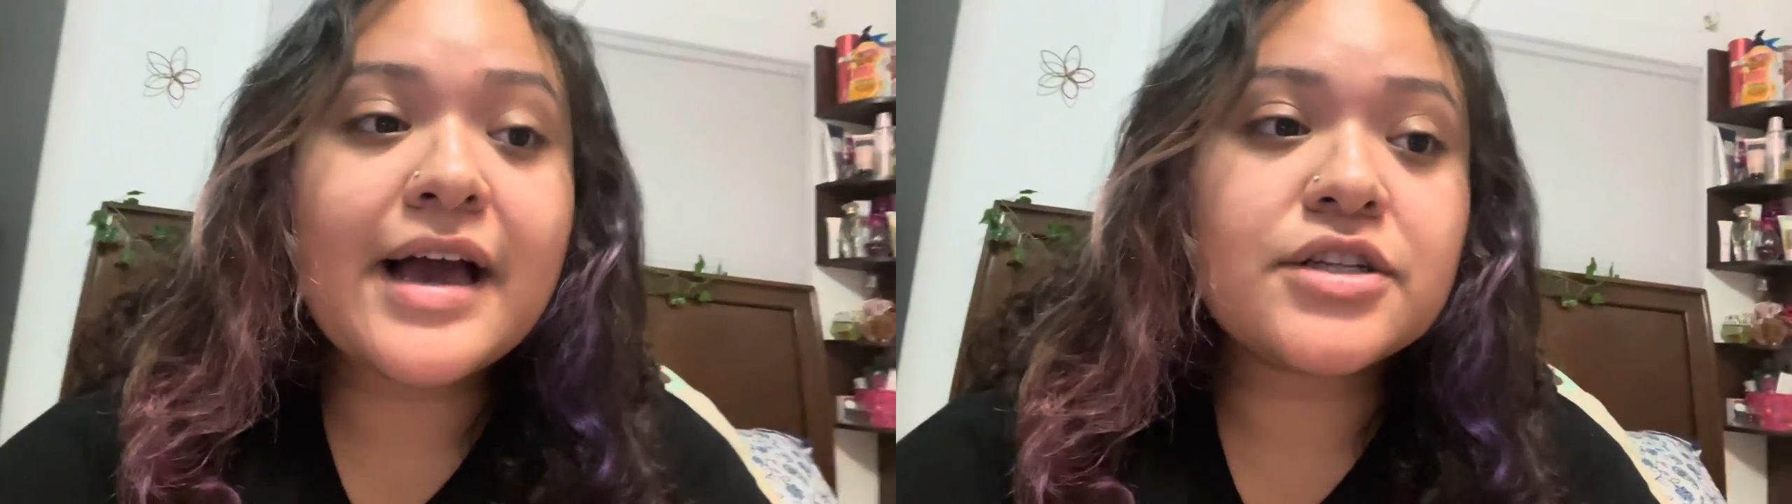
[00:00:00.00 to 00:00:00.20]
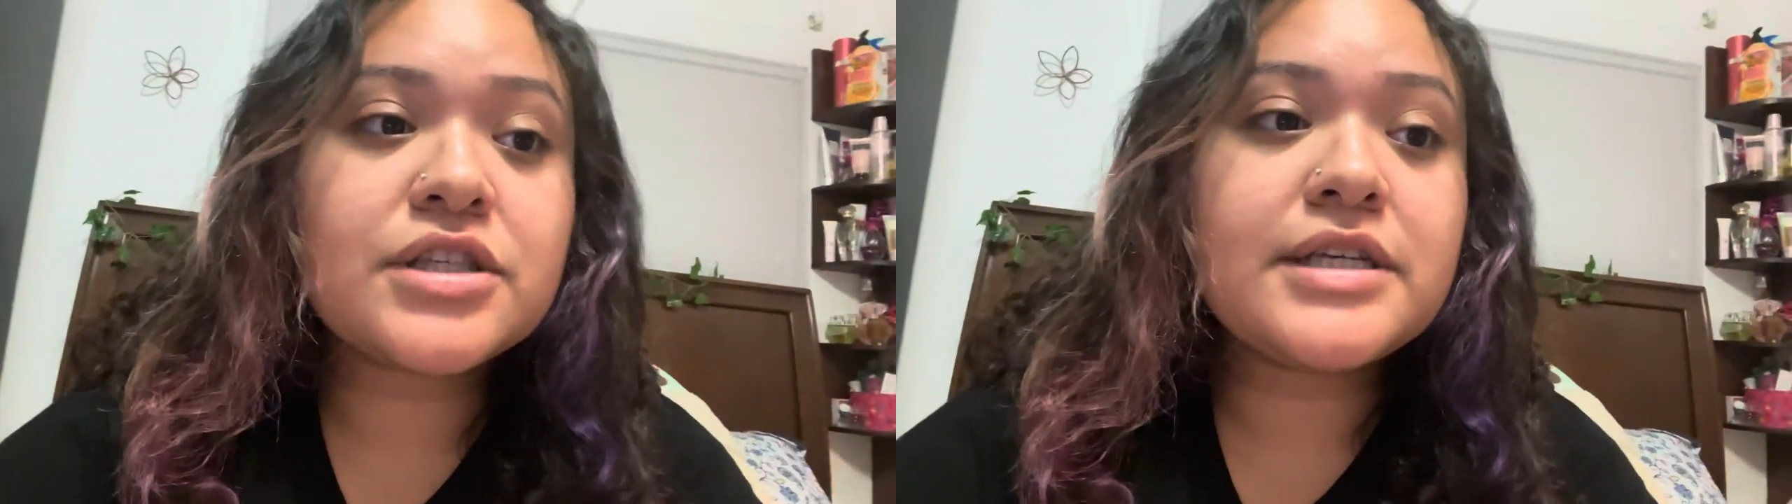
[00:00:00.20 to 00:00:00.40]

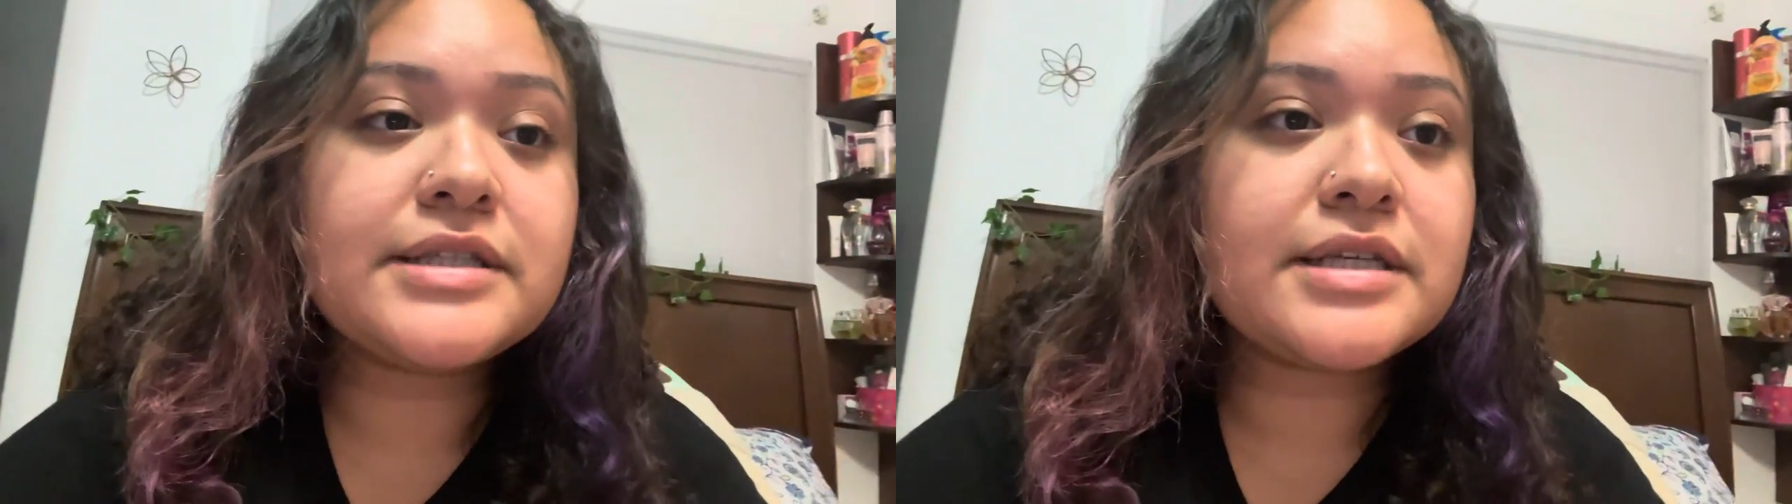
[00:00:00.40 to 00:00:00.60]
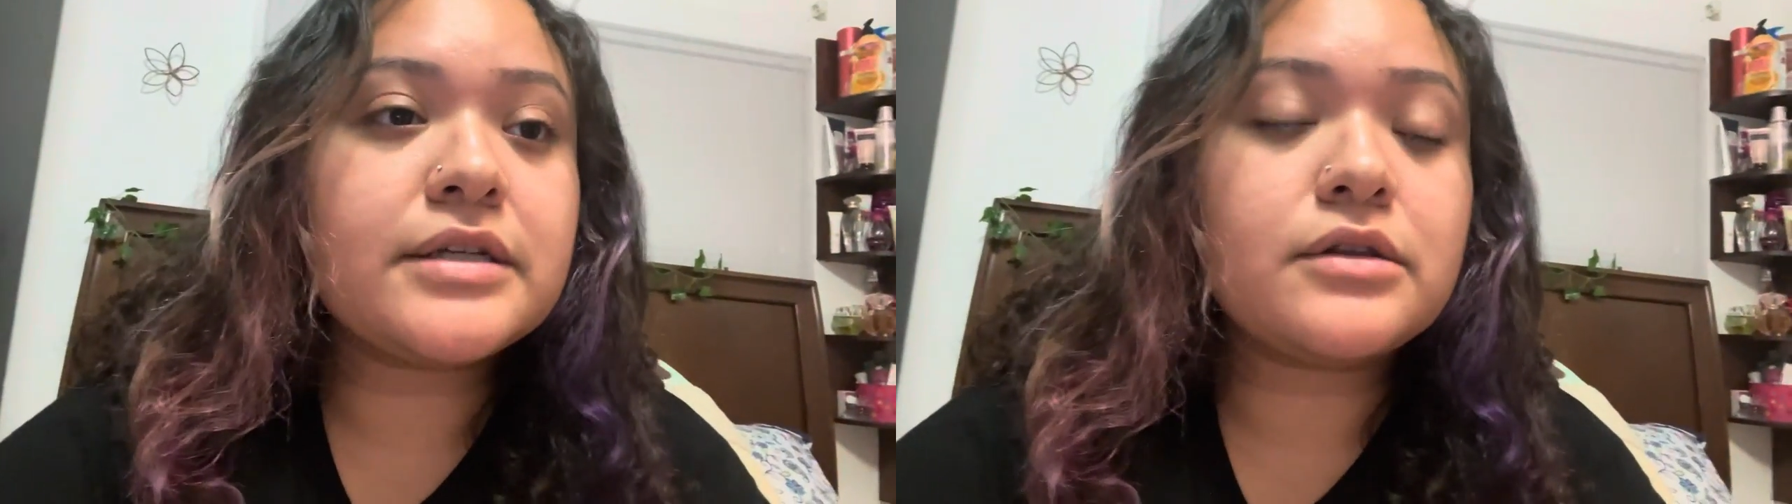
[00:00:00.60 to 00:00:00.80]
actually
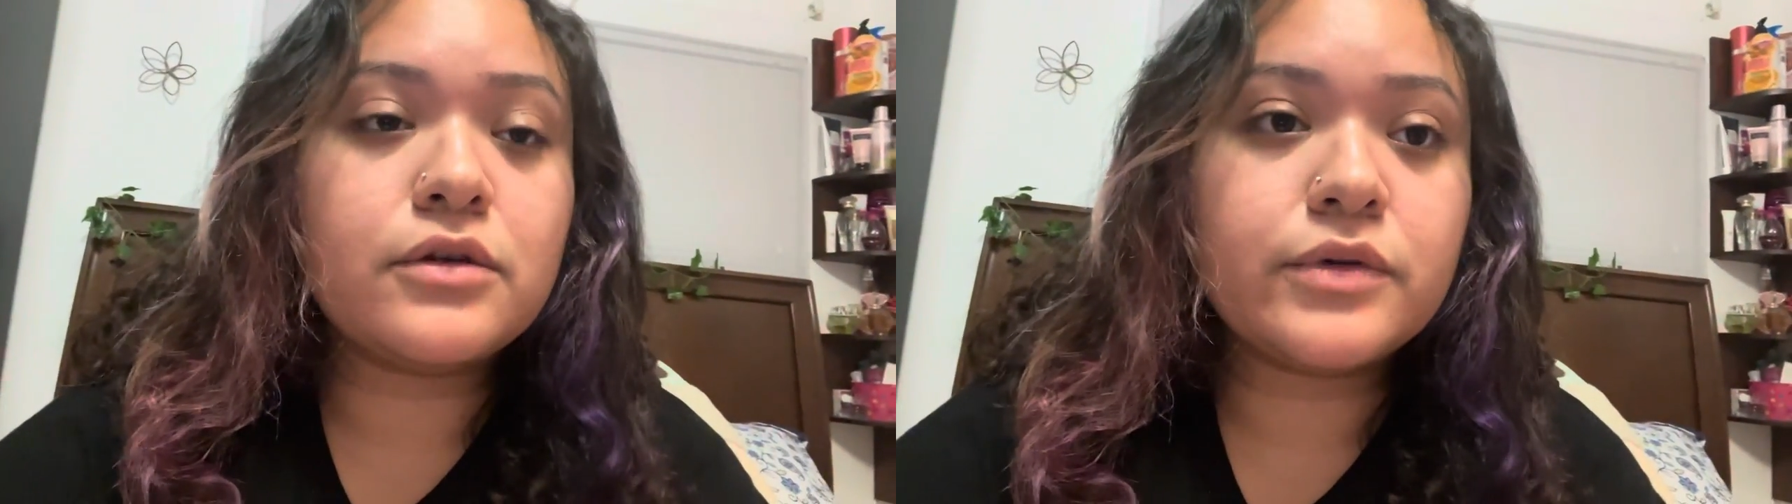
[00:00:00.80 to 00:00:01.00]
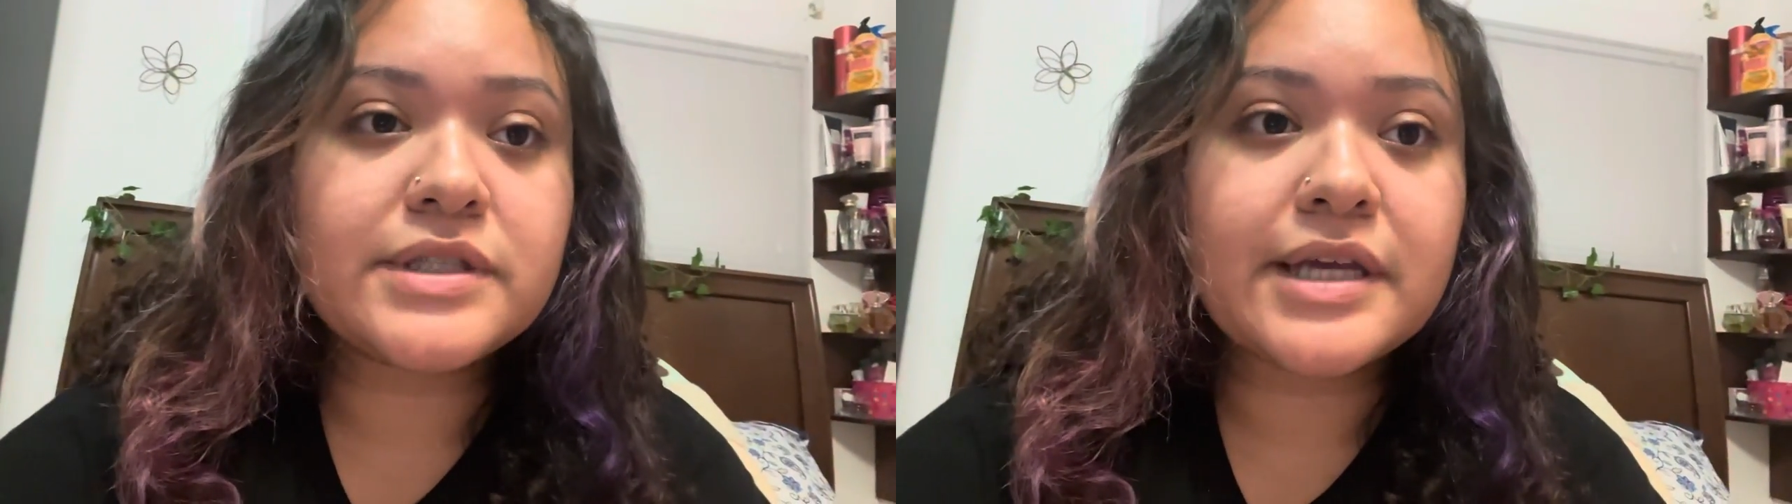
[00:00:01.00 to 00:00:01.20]
did
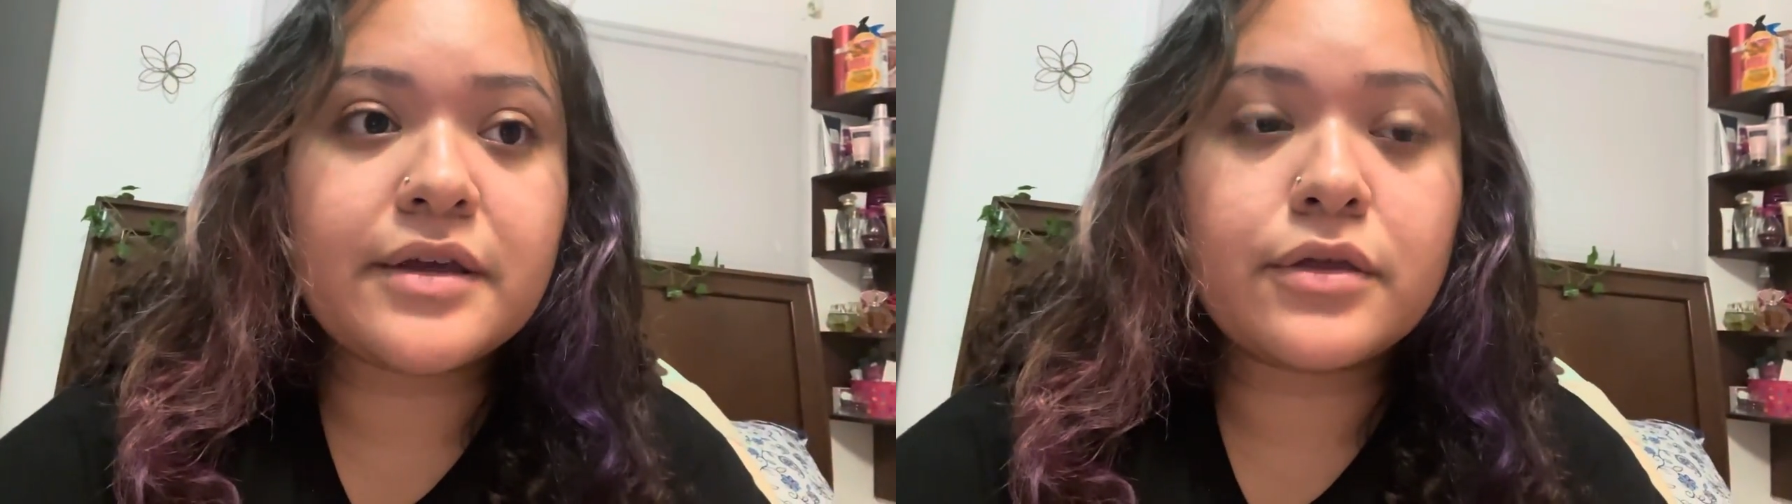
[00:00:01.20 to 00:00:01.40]
lose like